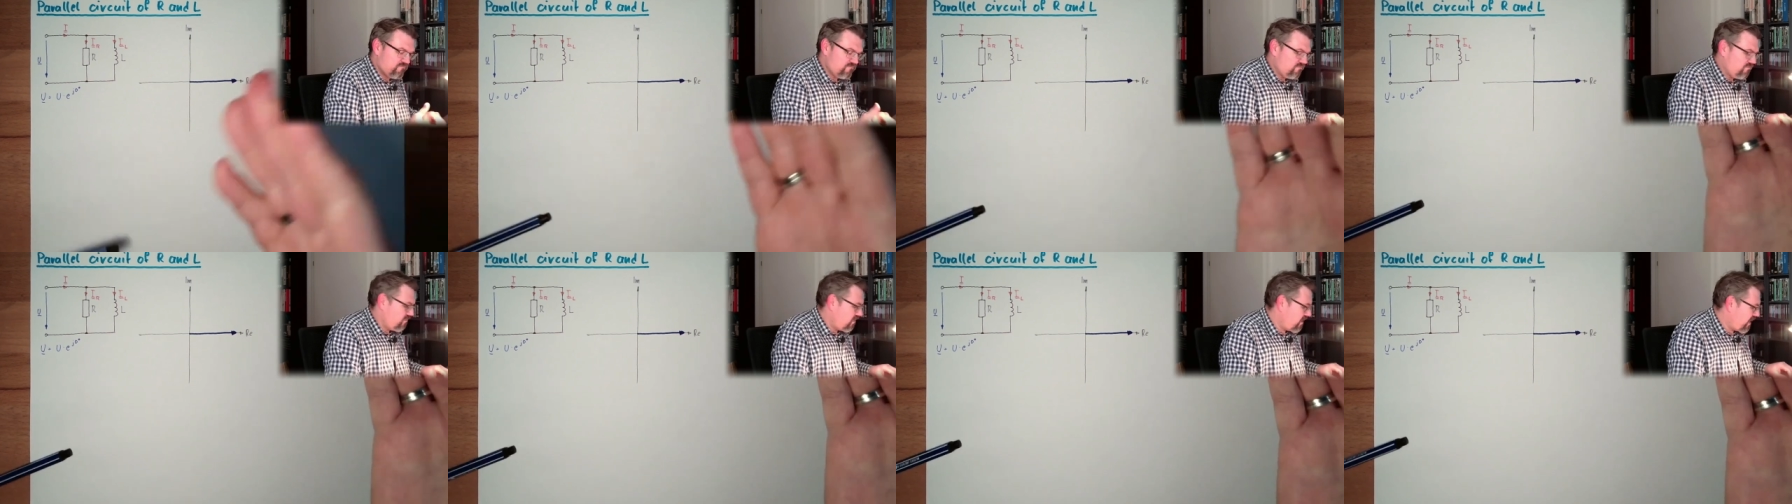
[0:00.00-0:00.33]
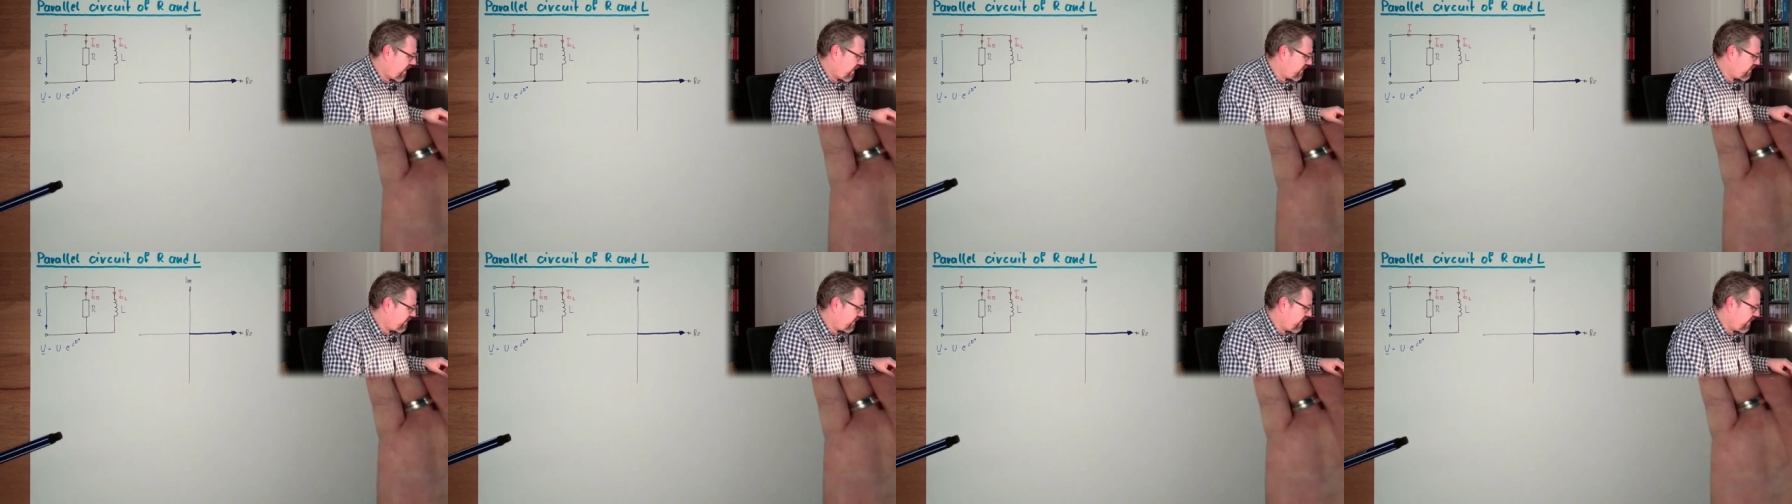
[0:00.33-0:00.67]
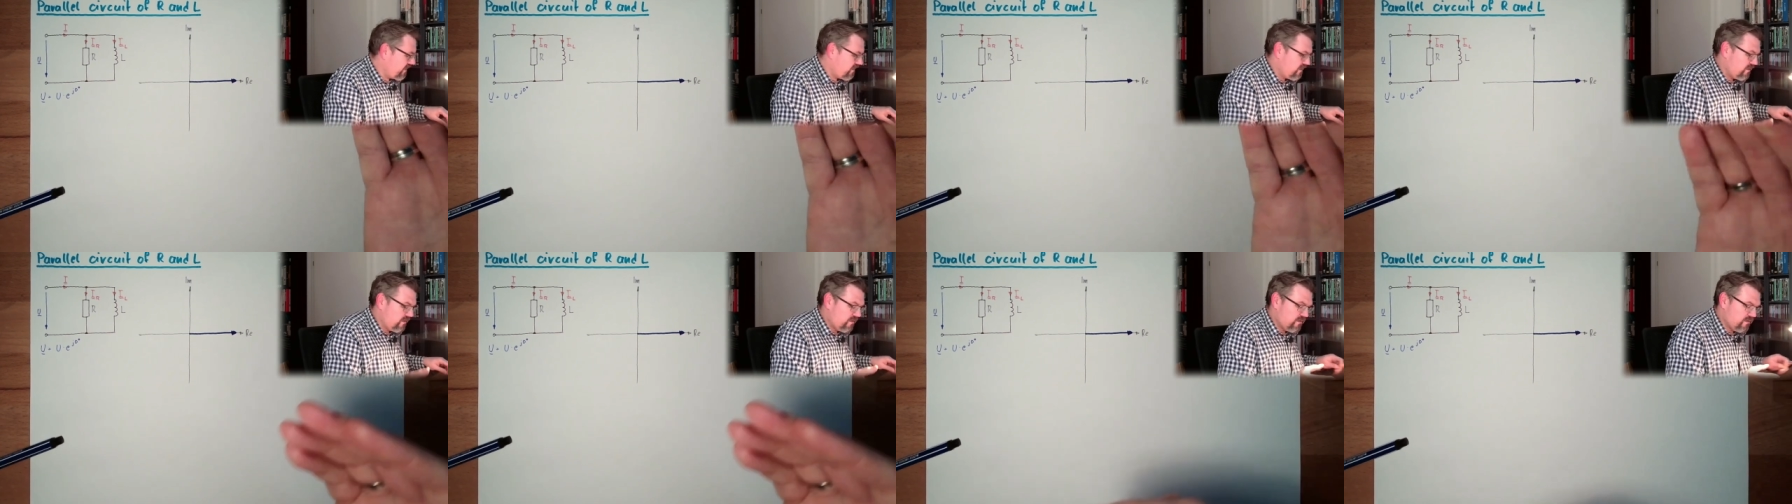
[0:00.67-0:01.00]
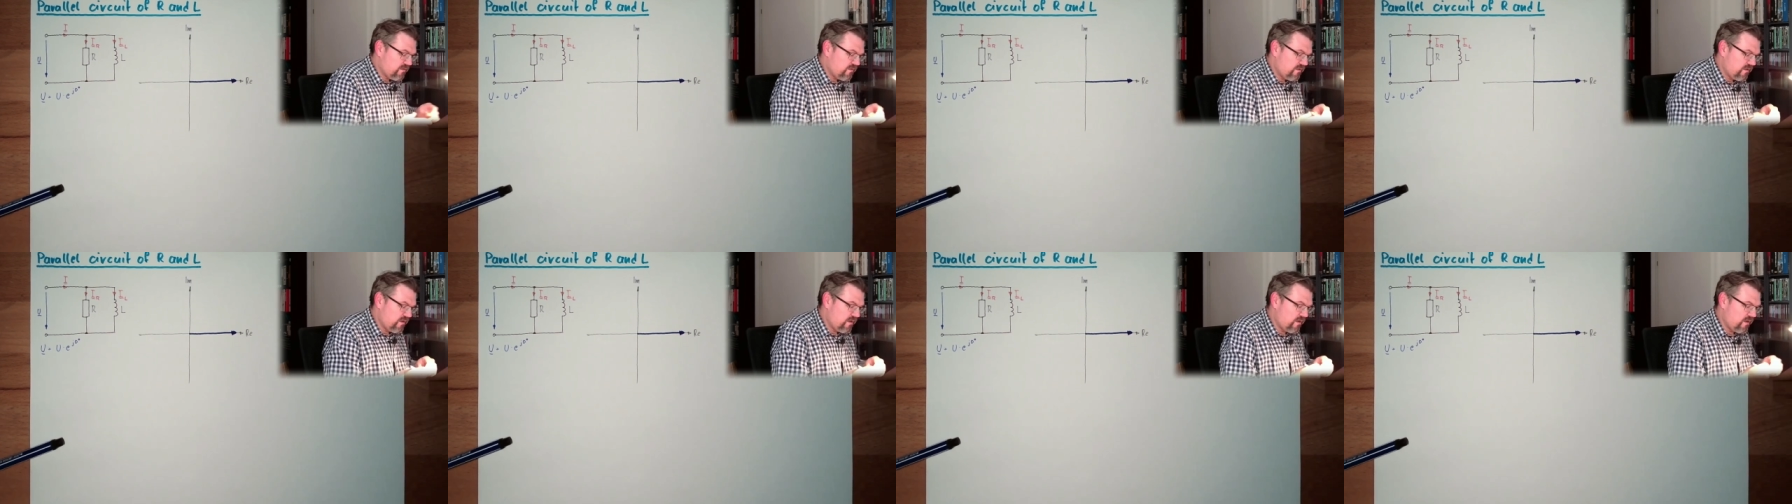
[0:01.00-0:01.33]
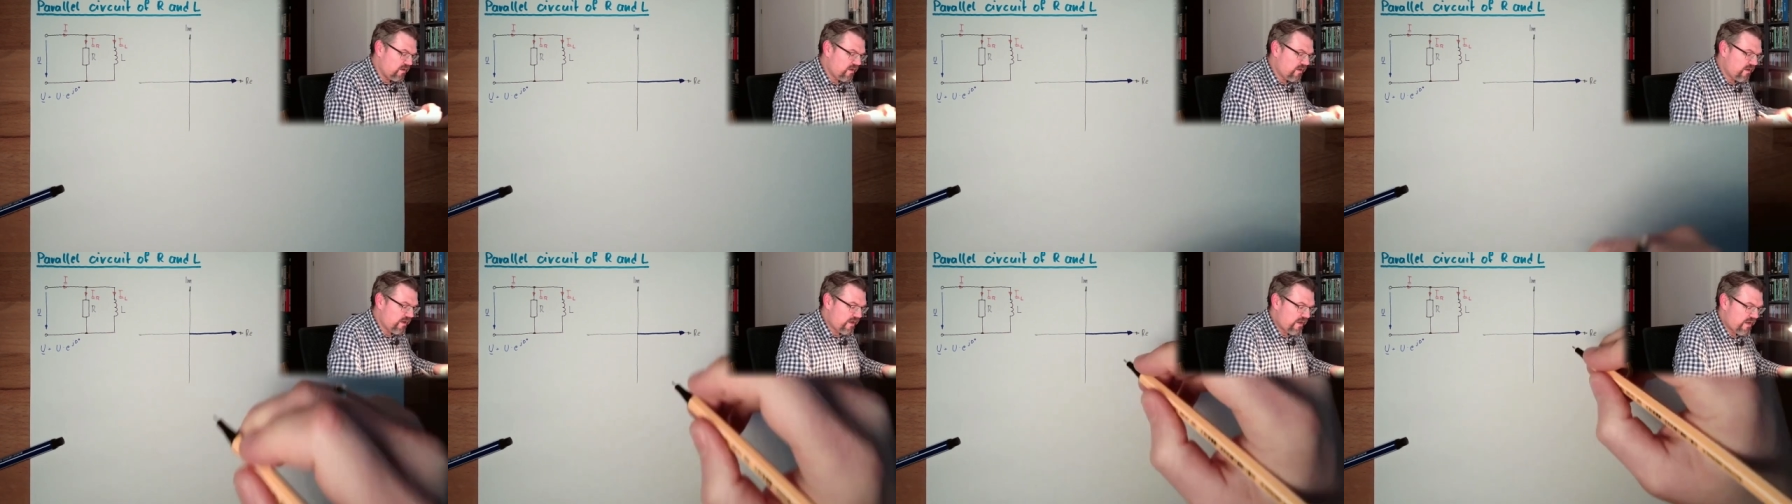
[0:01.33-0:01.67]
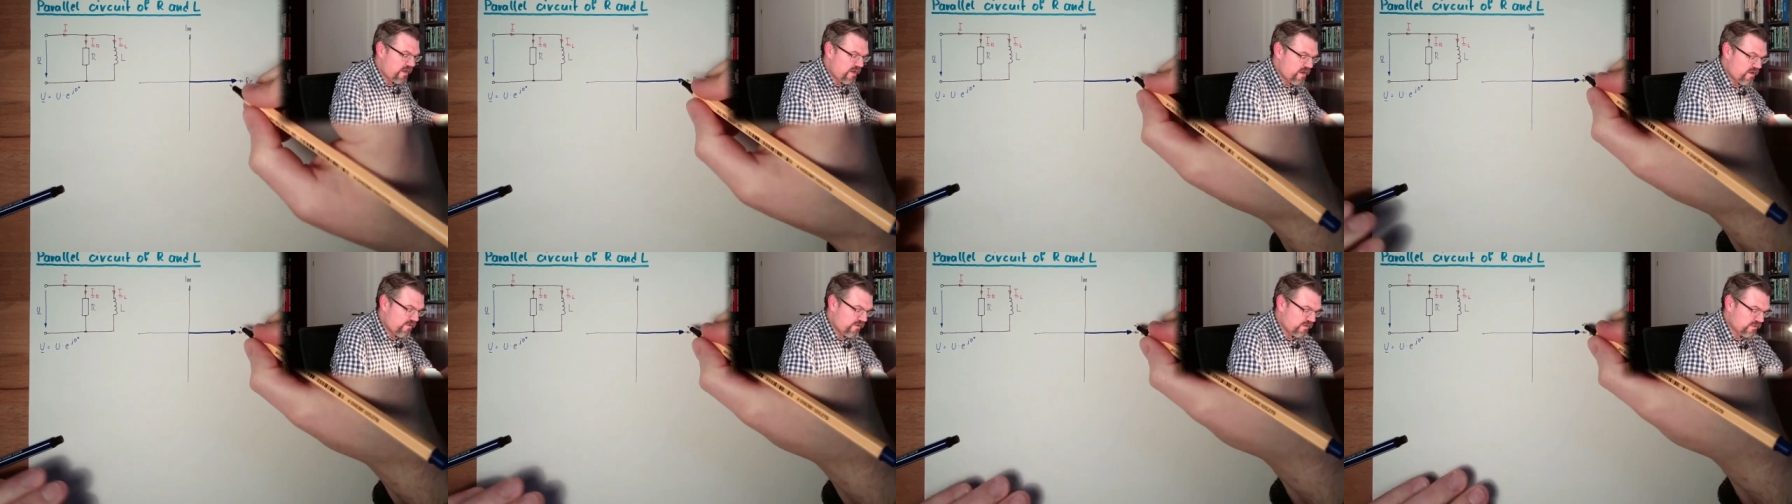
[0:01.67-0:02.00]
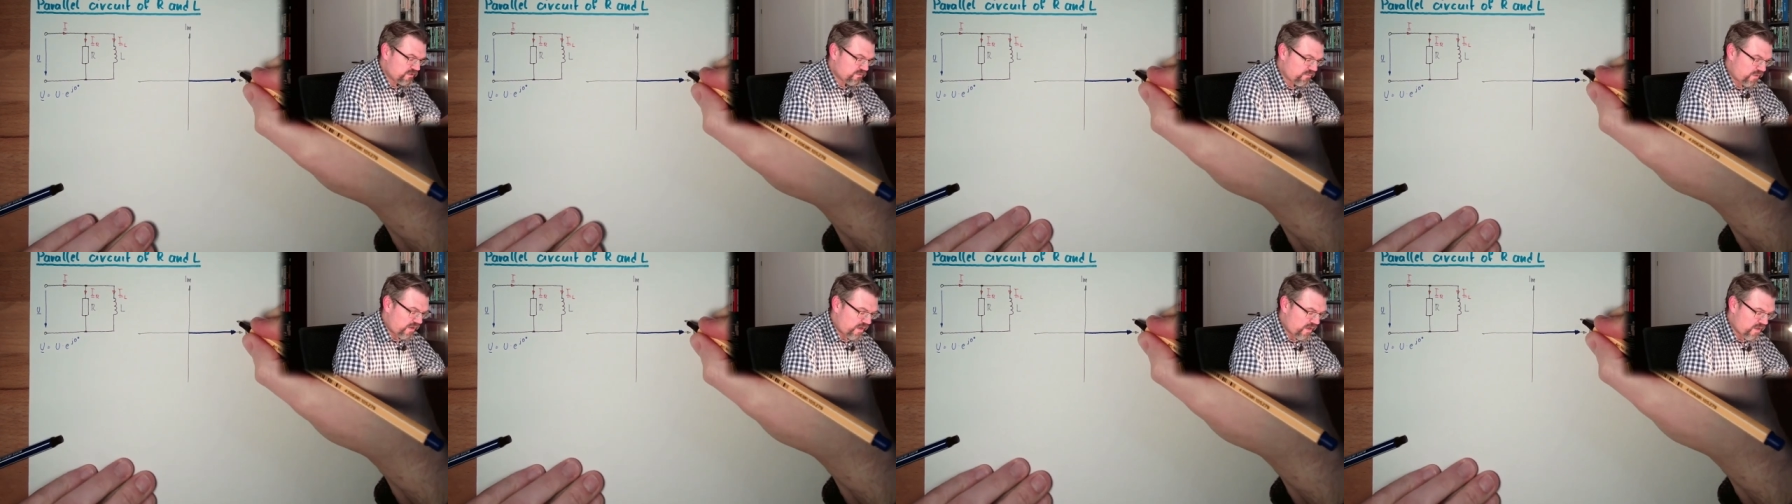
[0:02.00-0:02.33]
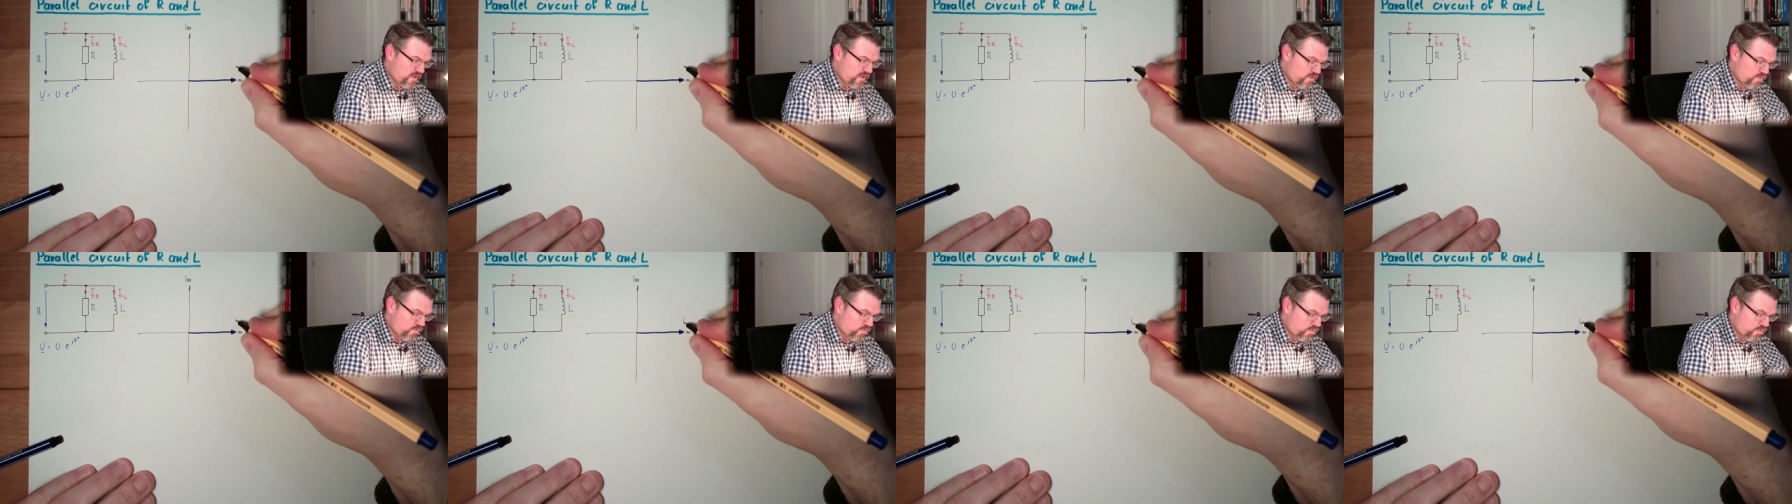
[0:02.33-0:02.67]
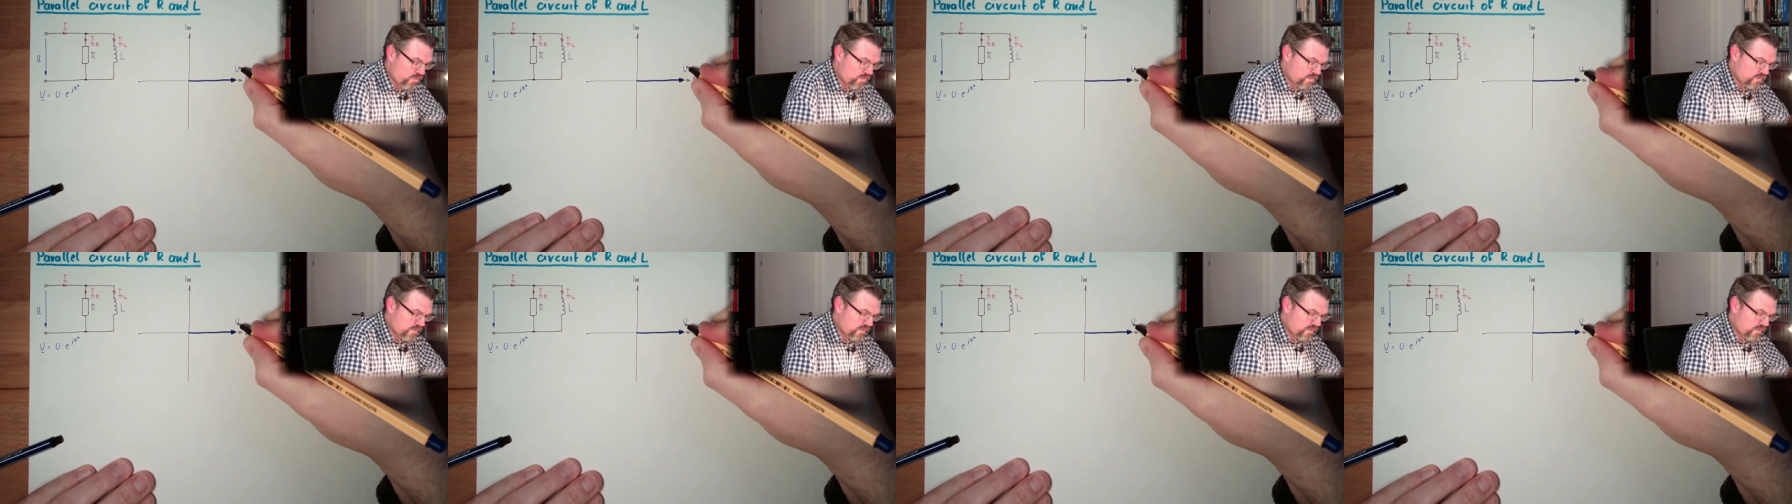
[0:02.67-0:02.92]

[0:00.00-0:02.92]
like that. Yeah? Here is my U.